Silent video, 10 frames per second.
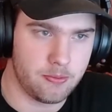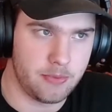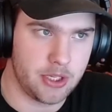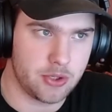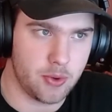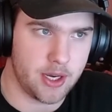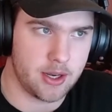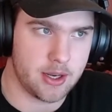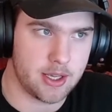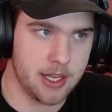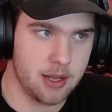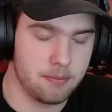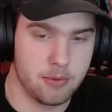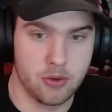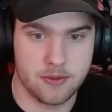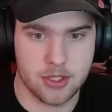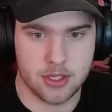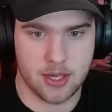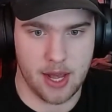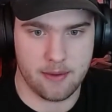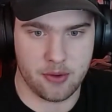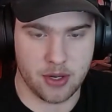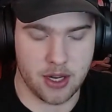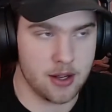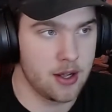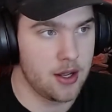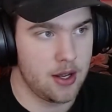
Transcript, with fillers: between getting moved to California